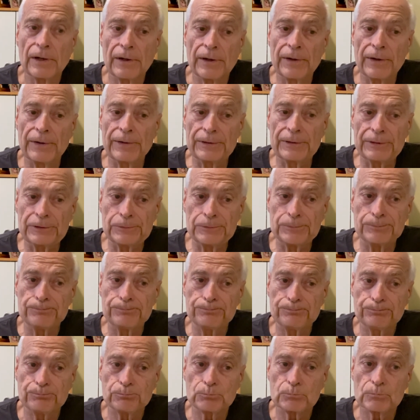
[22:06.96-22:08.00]
uh,
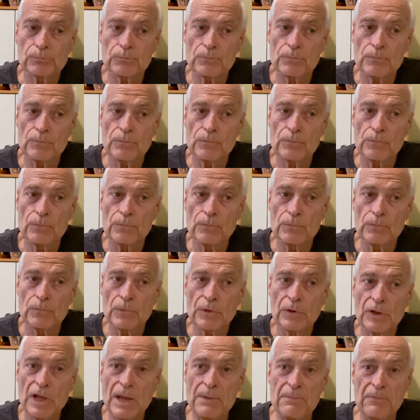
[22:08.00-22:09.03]

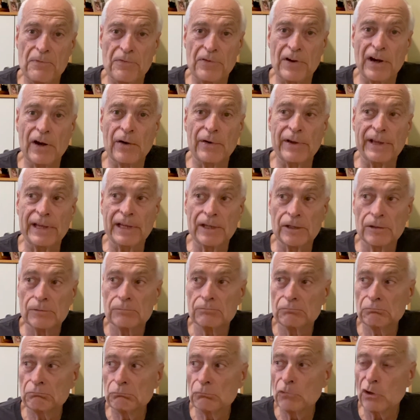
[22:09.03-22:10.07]
am very
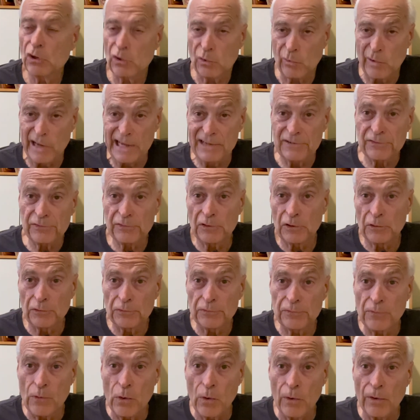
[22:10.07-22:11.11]
grateful
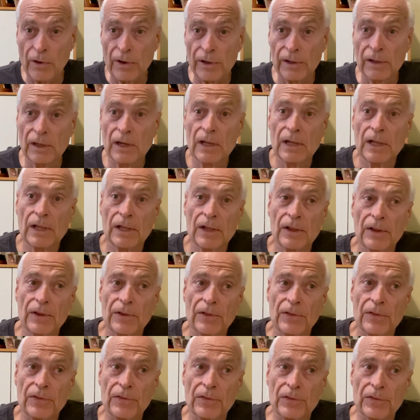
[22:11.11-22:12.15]
for
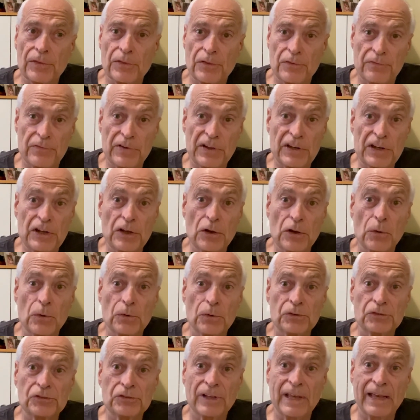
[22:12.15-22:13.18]
the
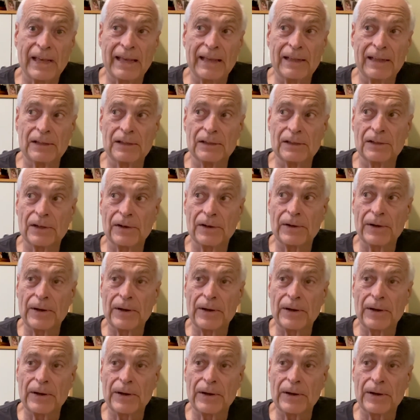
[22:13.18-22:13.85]
videos and